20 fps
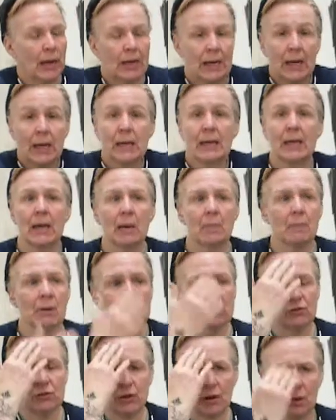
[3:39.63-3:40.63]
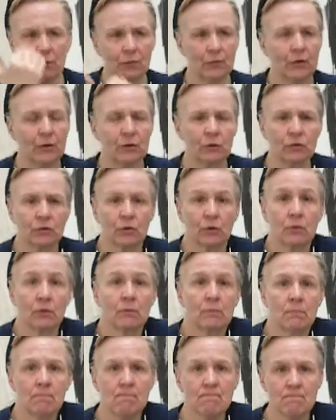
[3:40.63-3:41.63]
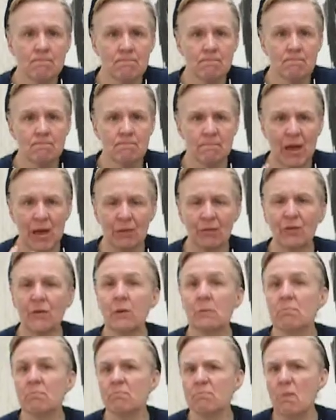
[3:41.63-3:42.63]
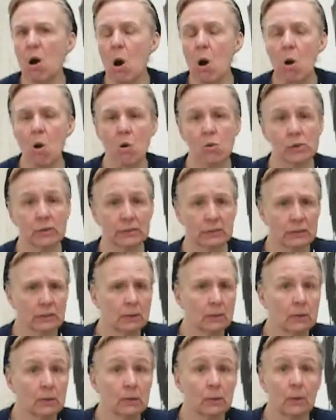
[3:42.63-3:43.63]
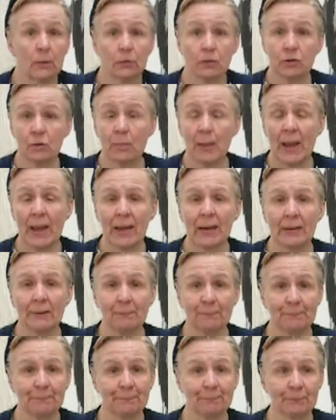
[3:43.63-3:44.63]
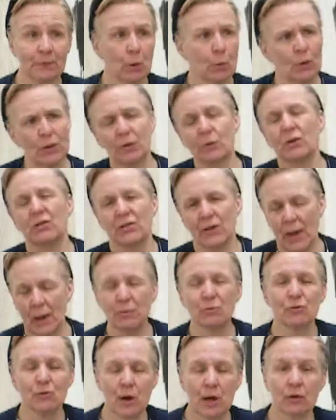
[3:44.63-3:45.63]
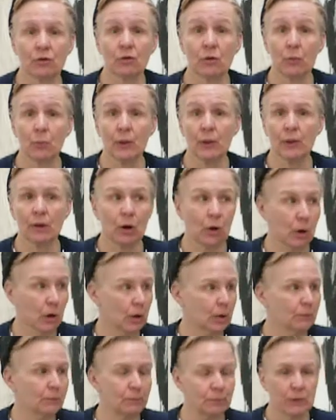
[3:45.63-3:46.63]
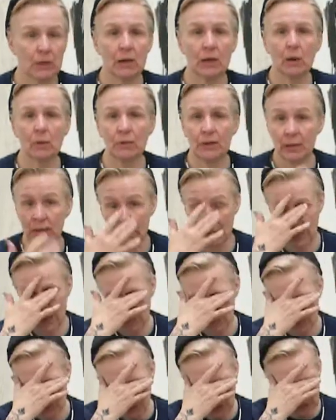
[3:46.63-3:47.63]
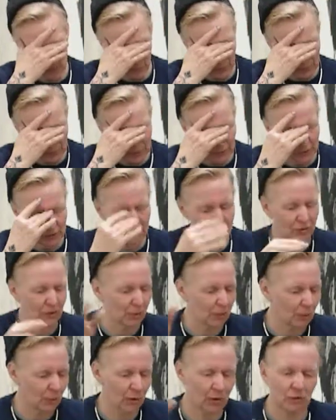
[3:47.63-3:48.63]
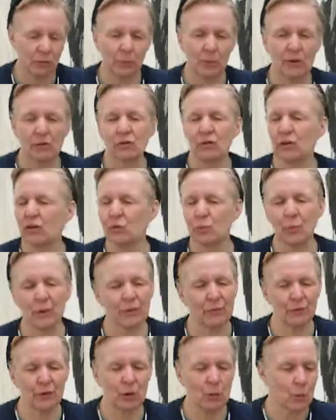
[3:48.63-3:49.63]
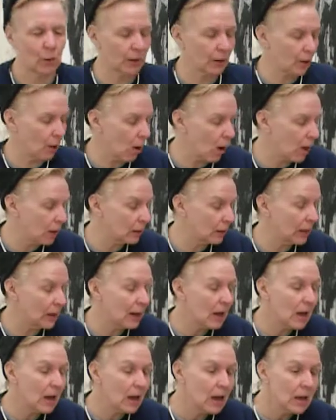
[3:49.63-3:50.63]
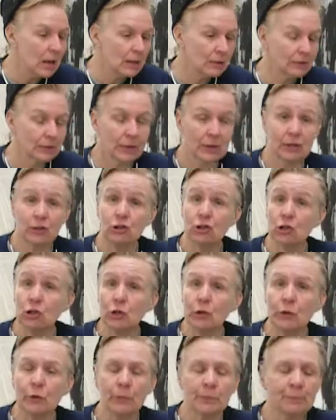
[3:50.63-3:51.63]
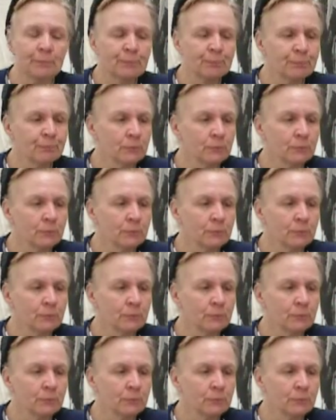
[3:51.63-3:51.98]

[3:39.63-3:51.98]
and I get myself in a certain method, mode to paint, whether it's abstracts or you know, the abstract realism or expressionist, whatever you want to call it, that I do.